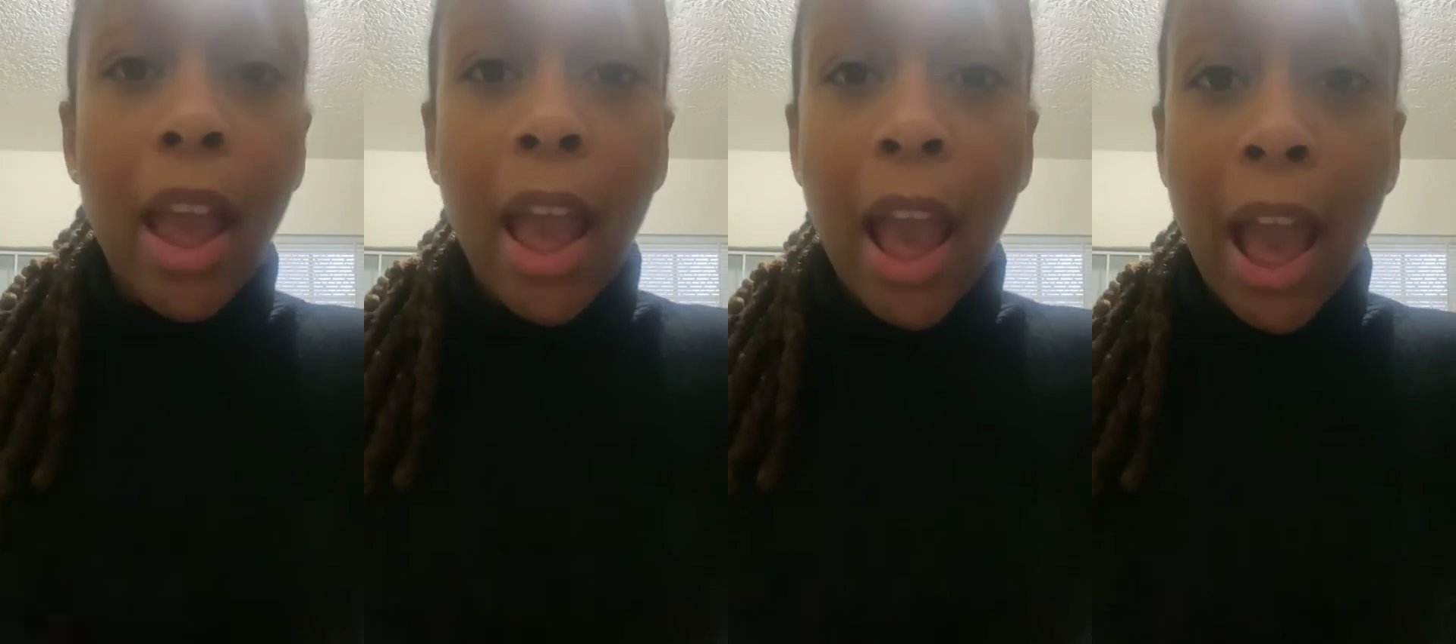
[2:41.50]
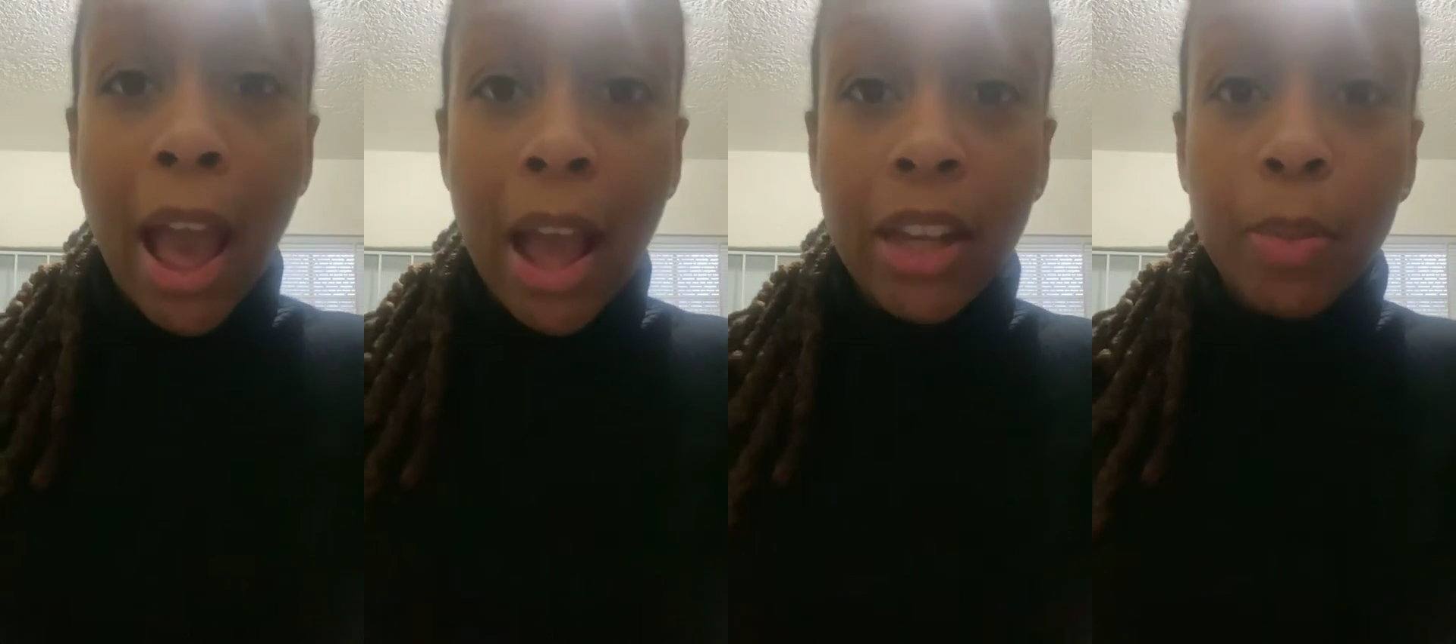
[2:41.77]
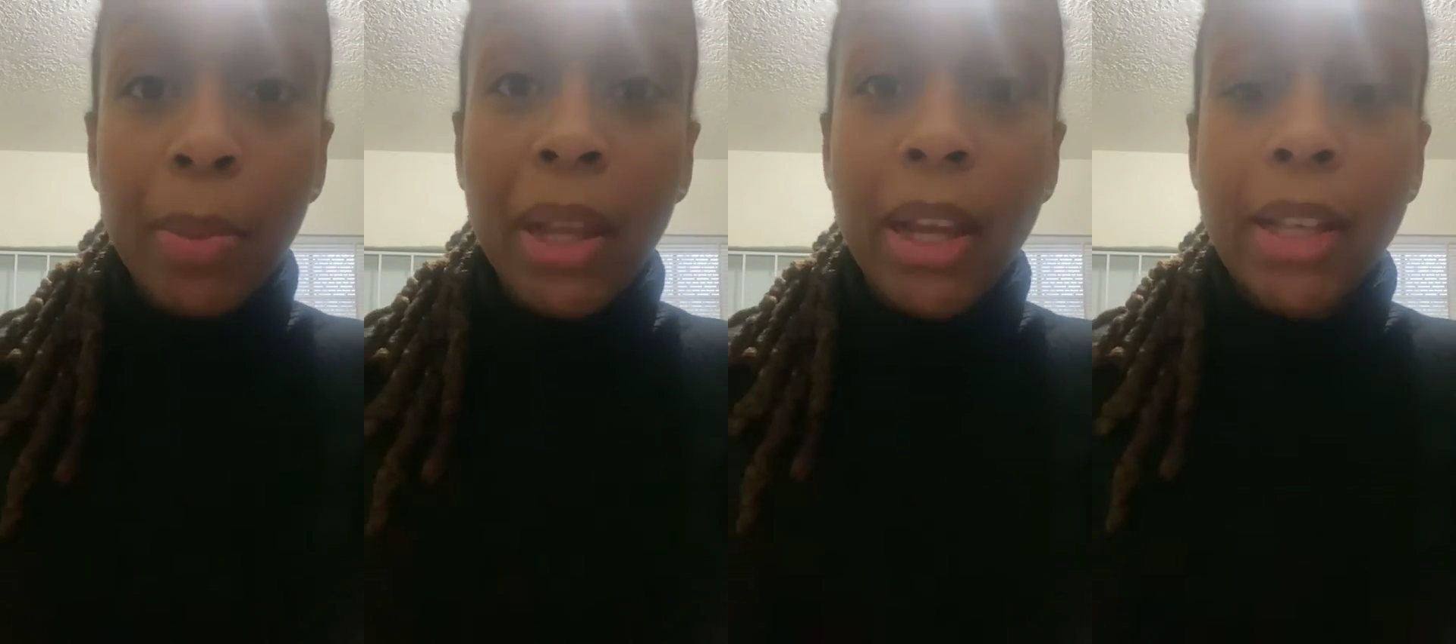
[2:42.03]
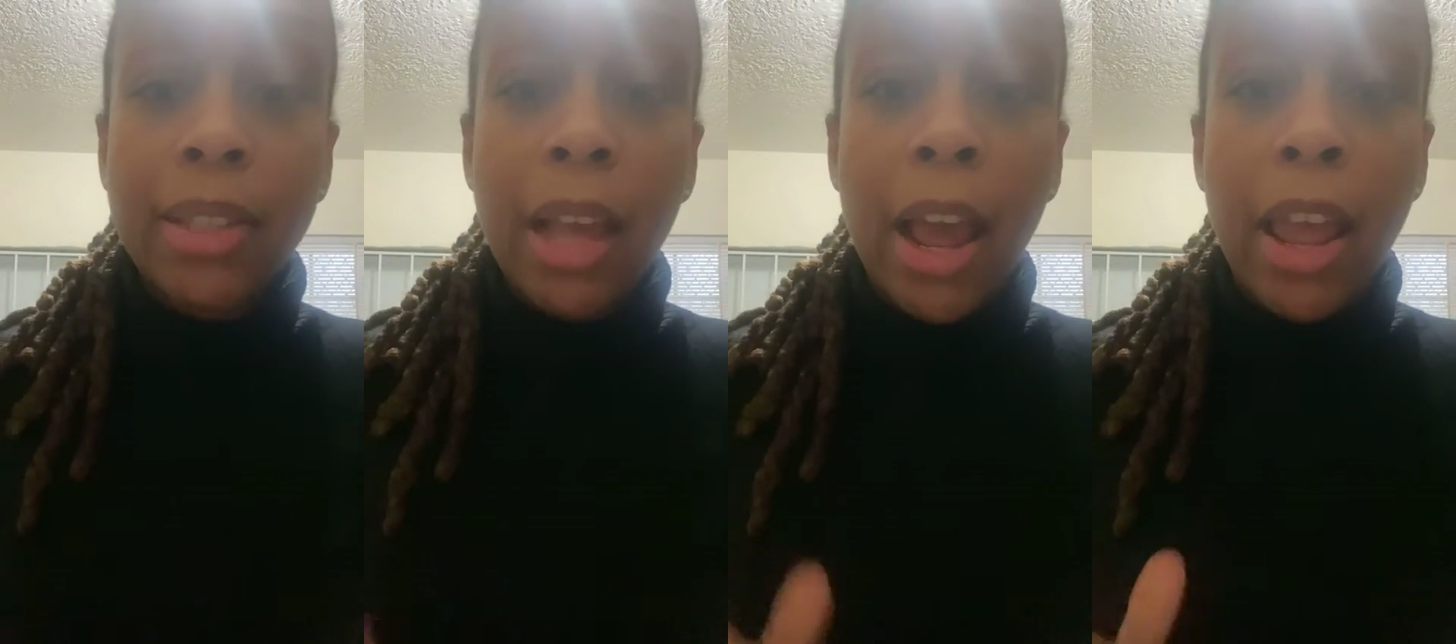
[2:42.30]
And
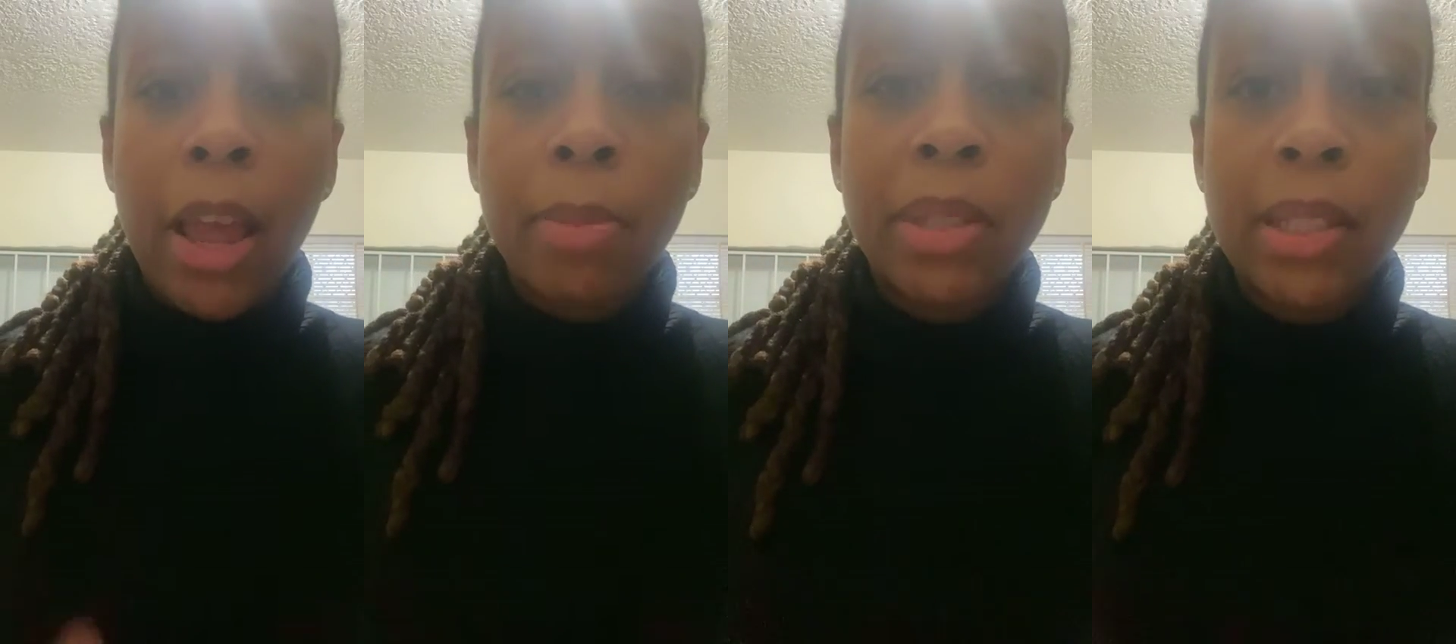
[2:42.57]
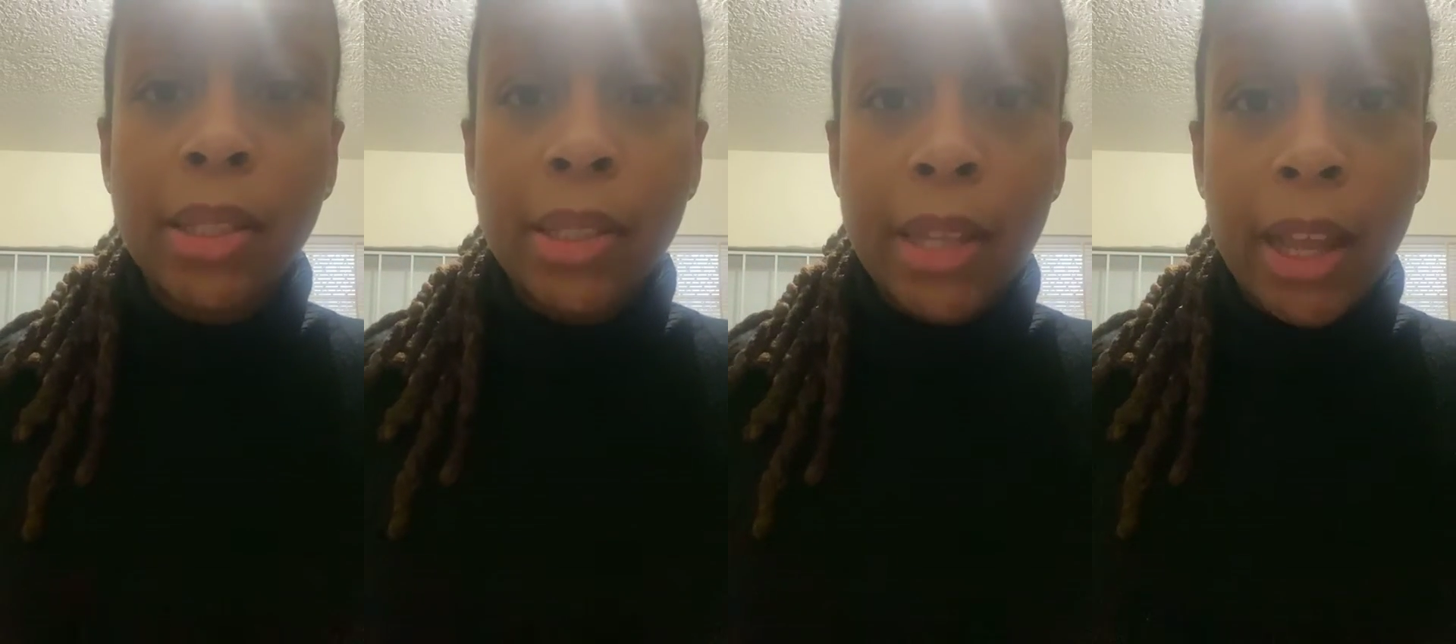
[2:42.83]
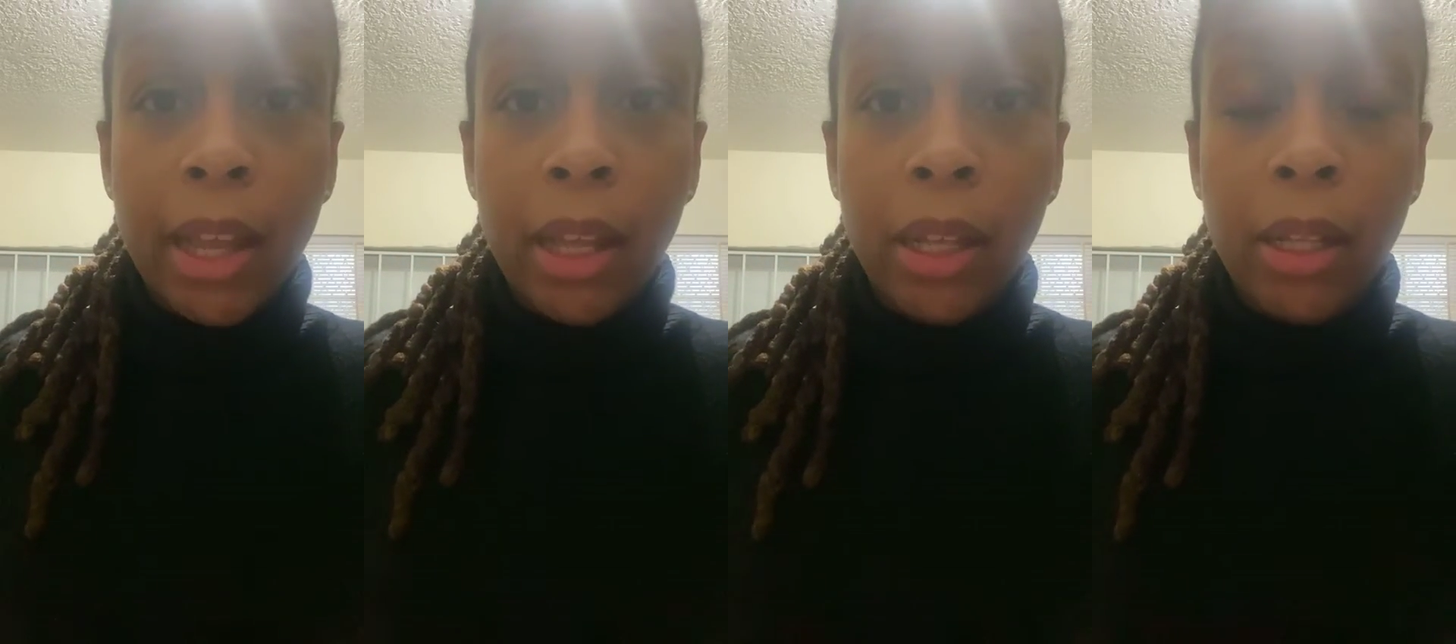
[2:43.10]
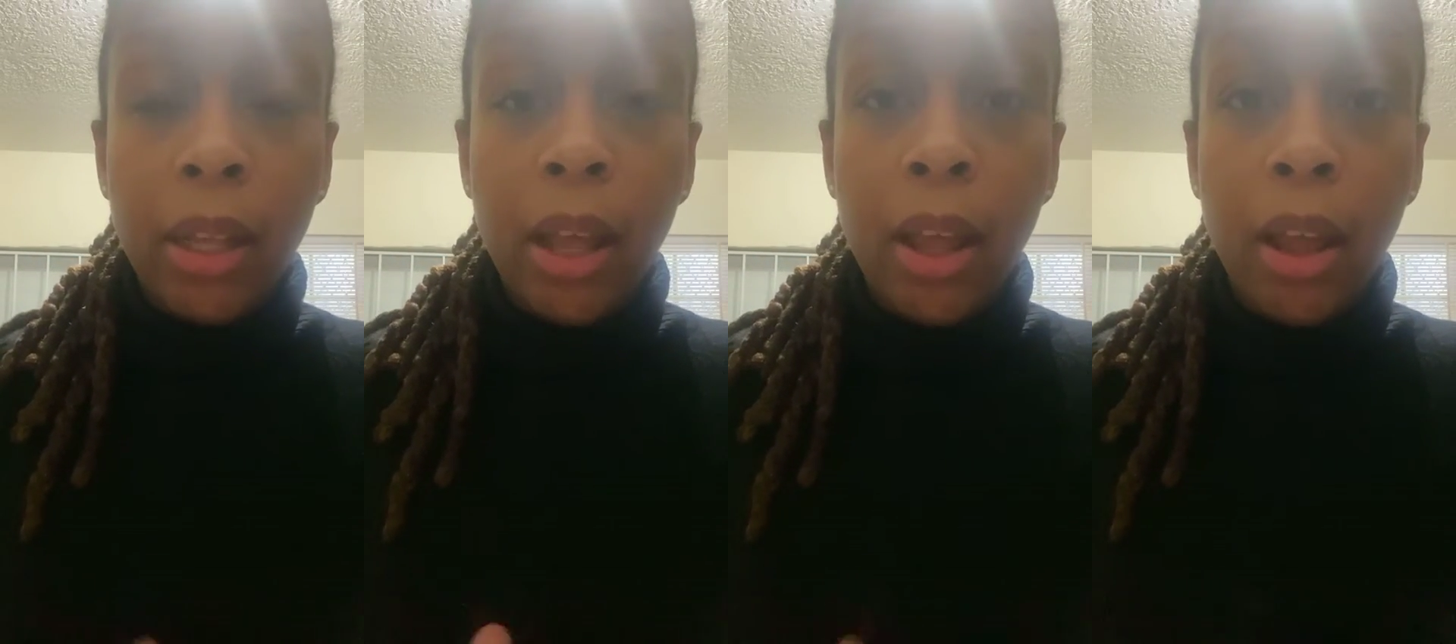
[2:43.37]
because I am
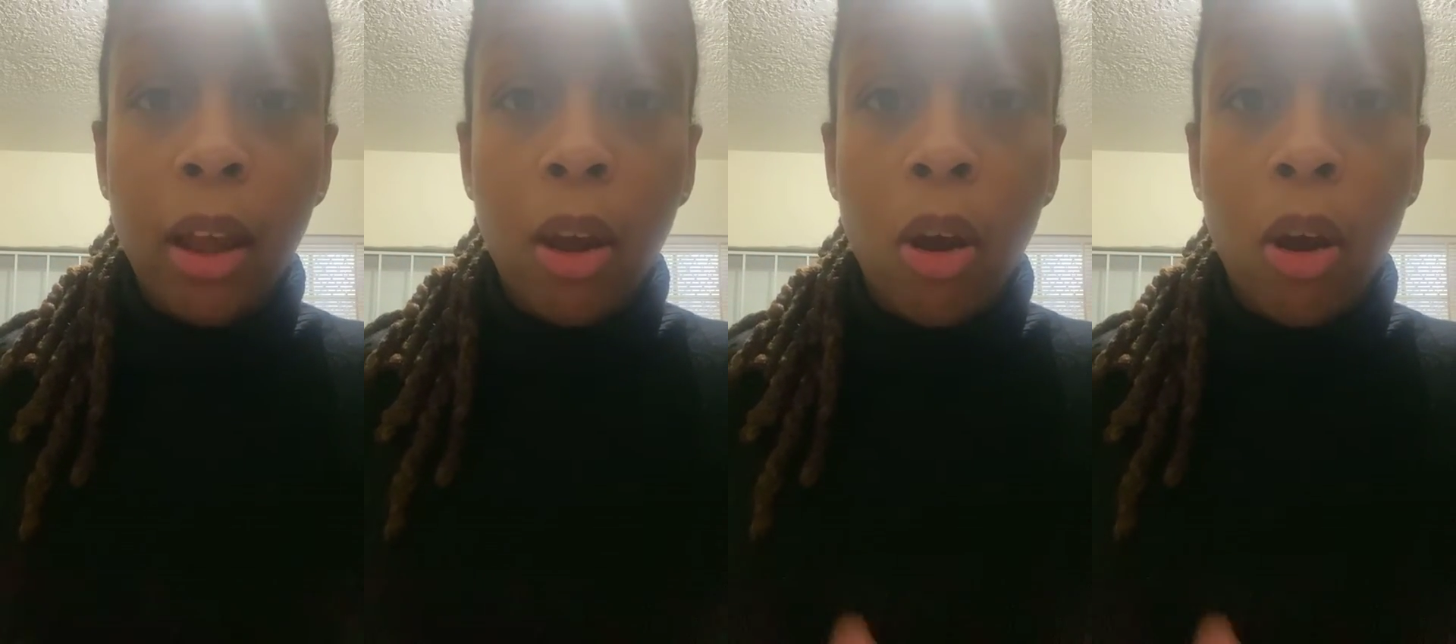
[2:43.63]
still